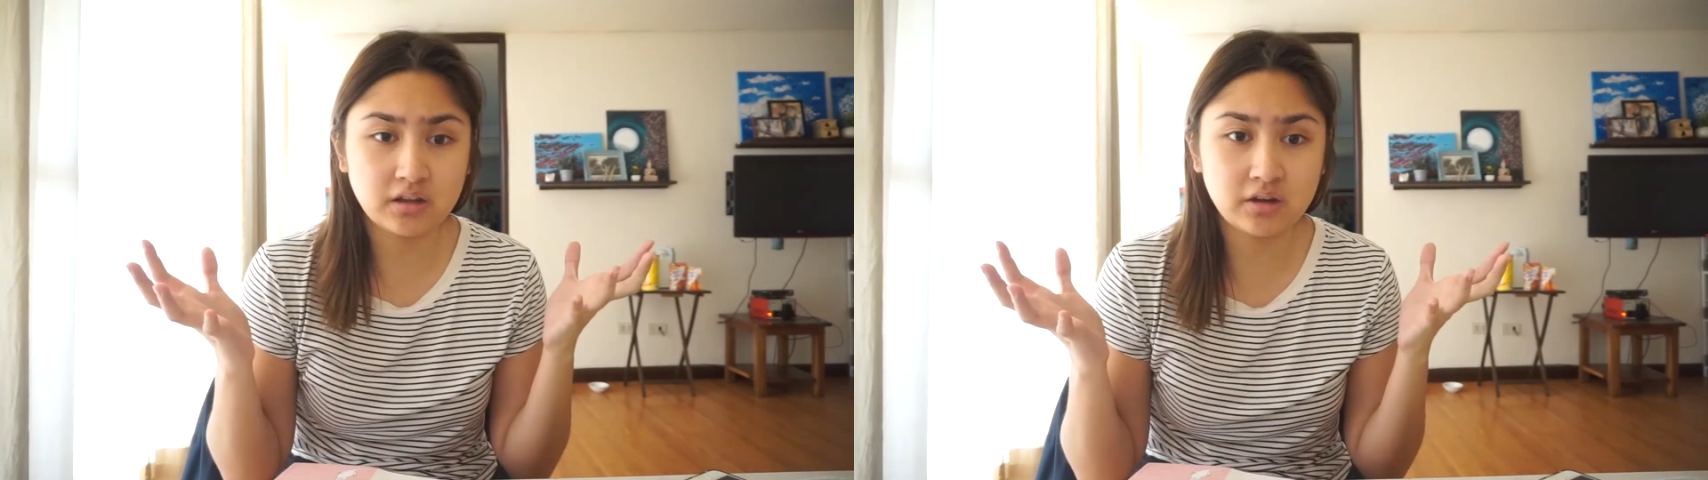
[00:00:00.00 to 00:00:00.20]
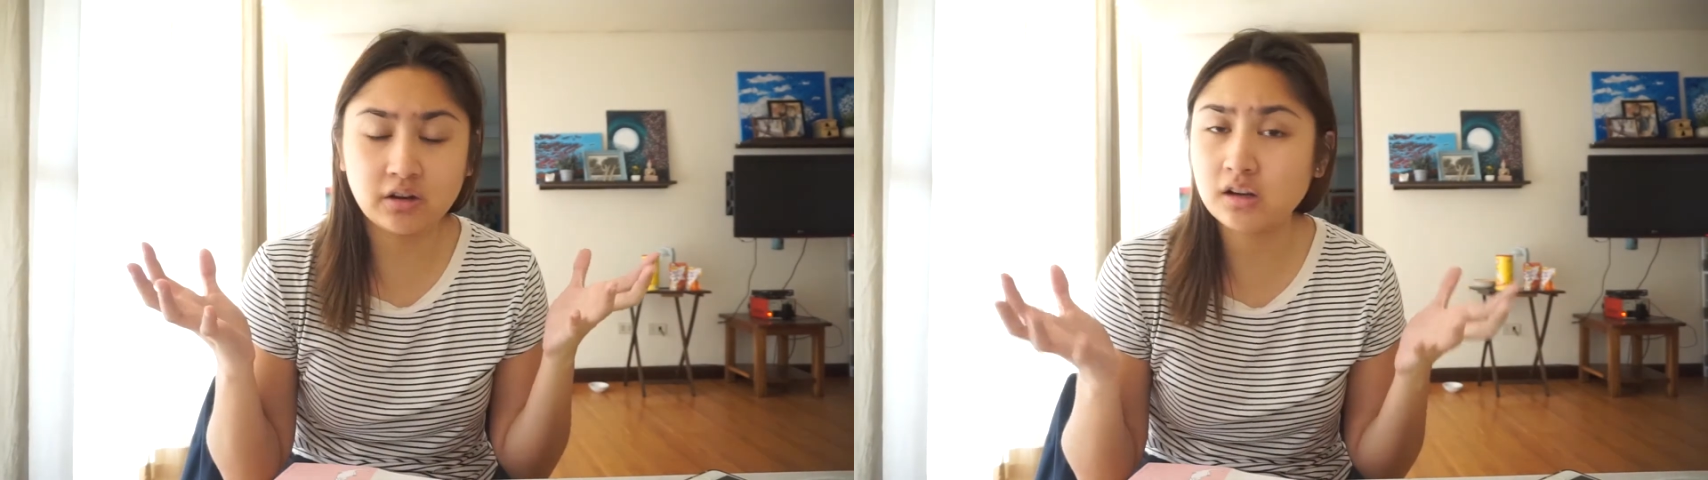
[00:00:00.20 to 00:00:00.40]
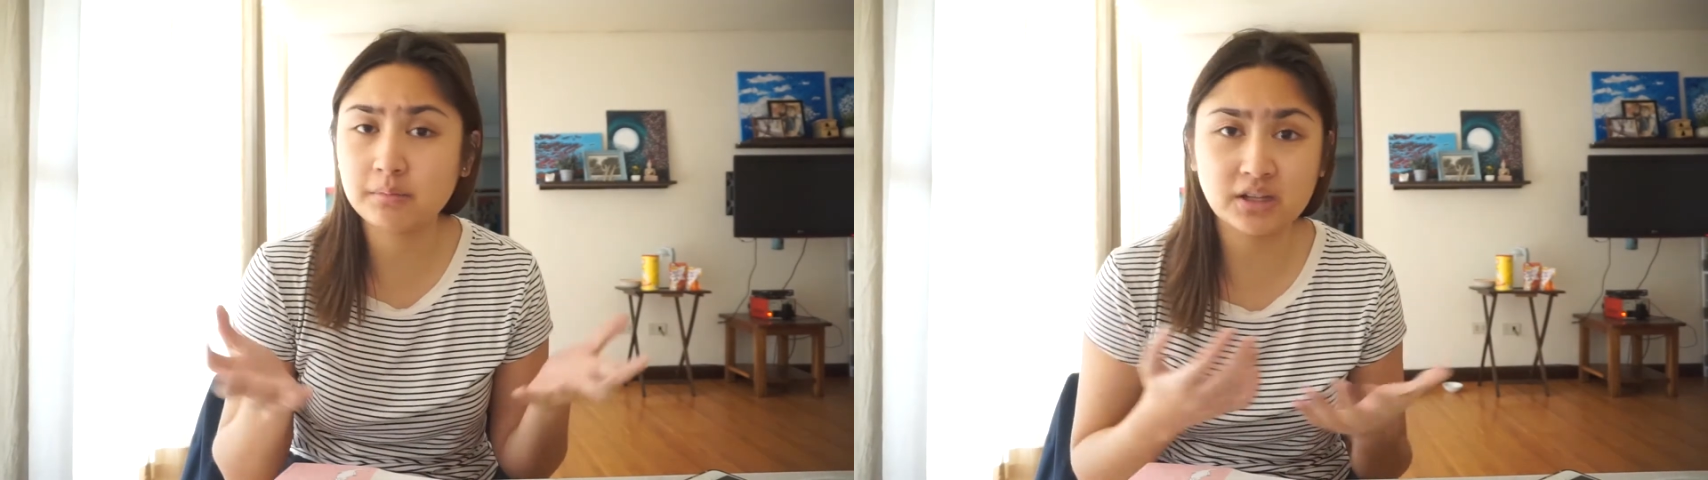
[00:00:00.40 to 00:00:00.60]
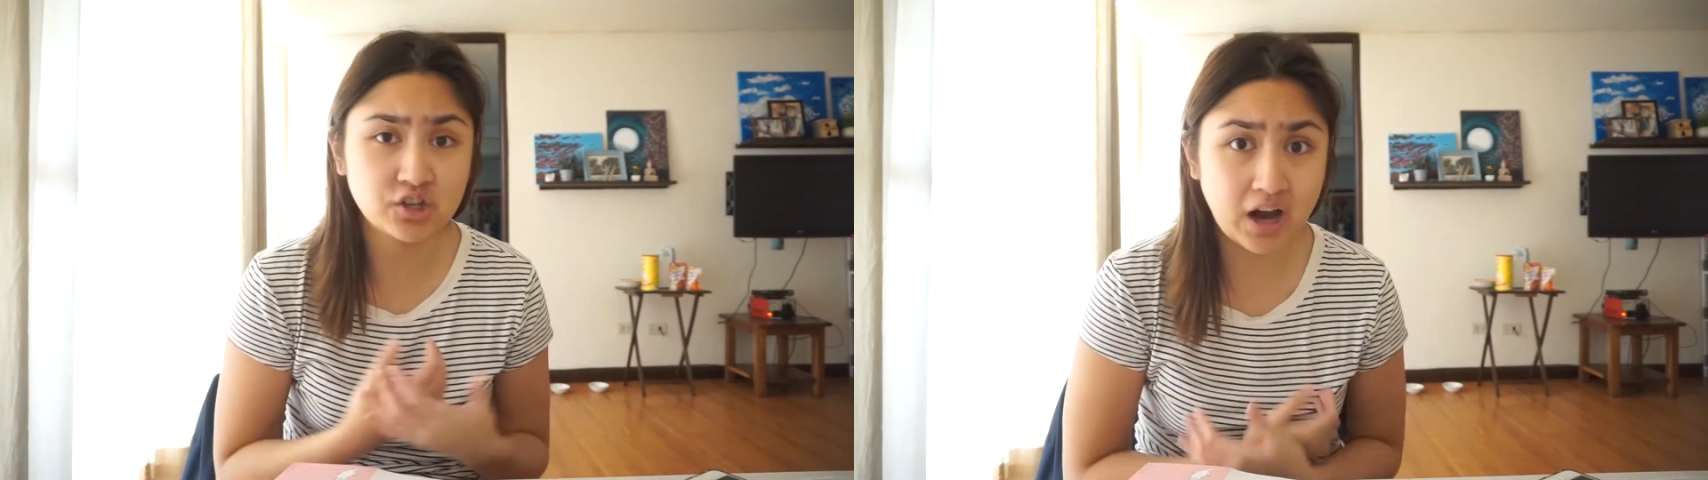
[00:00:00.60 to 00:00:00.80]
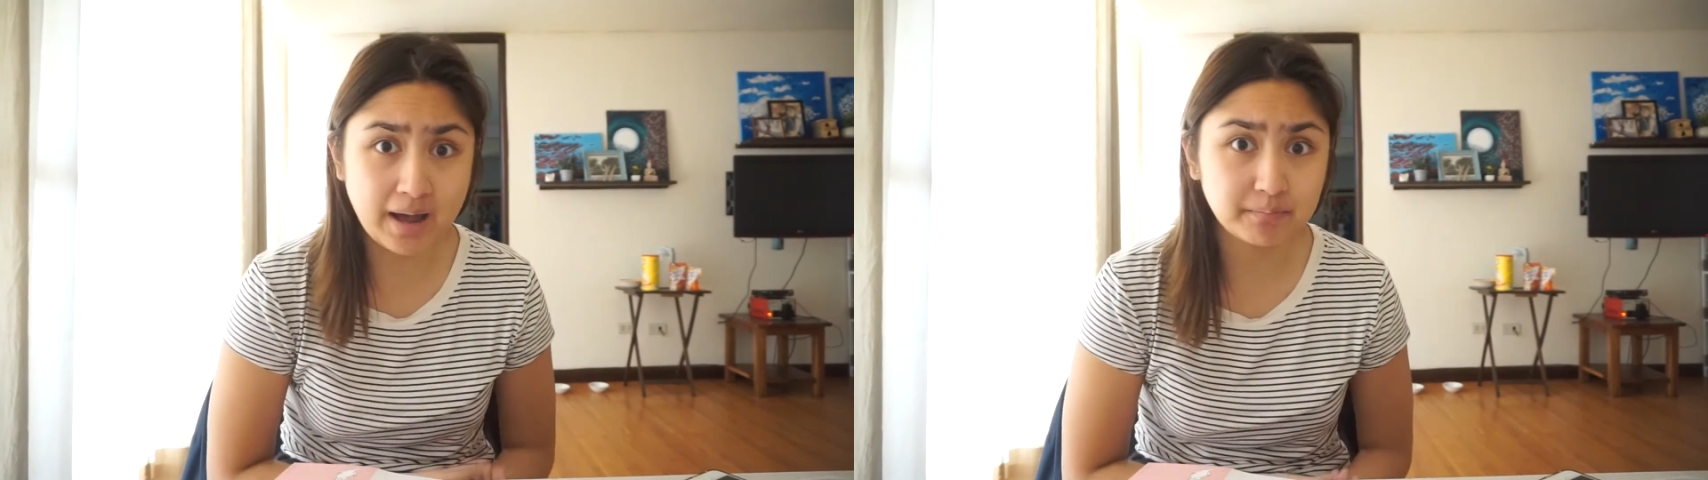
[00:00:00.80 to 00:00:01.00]
you're gonna be
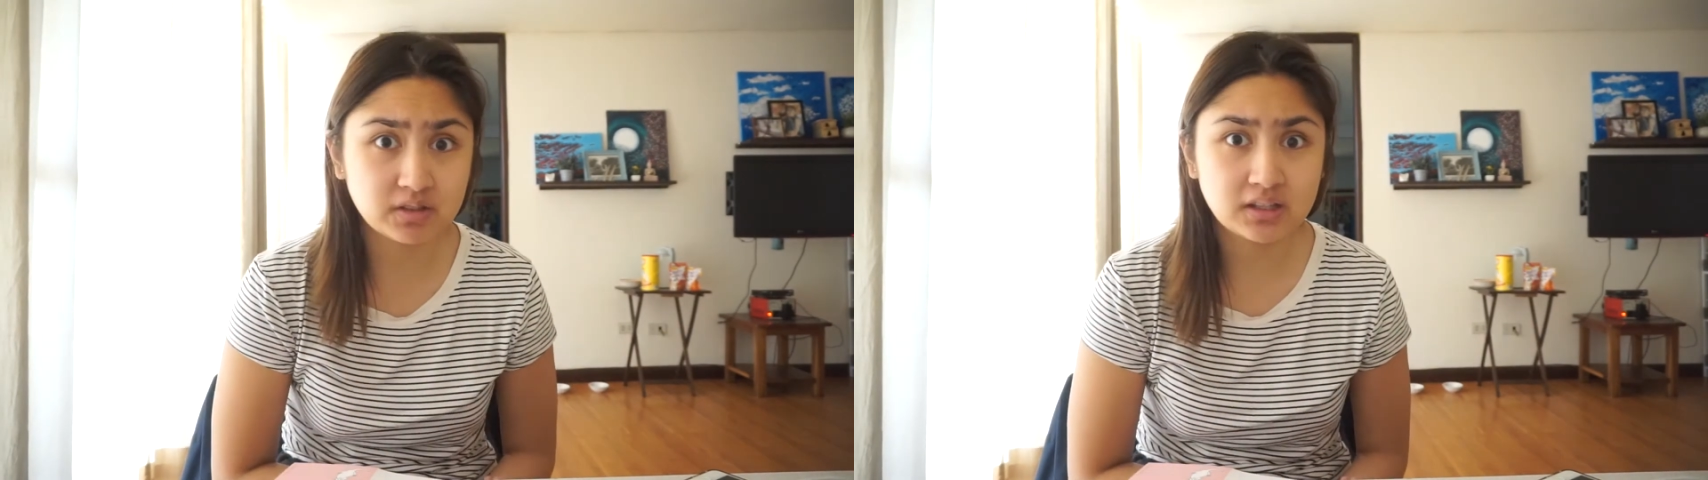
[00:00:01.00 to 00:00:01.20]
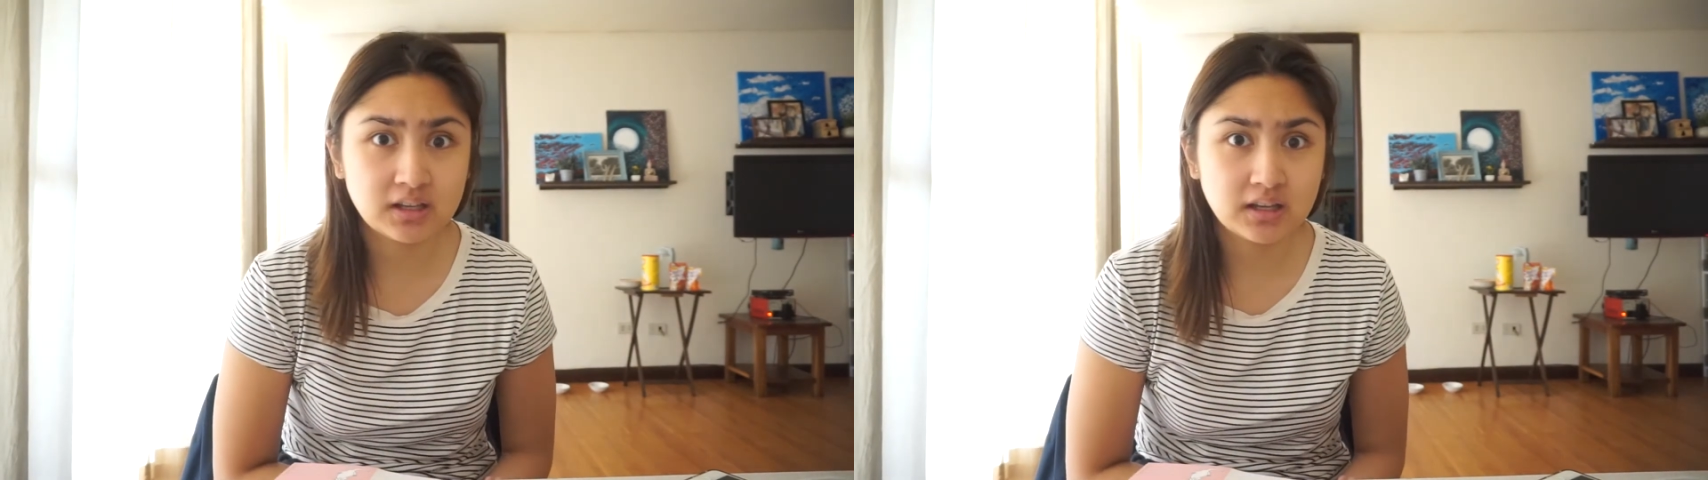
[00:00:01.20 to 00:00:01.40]
trapped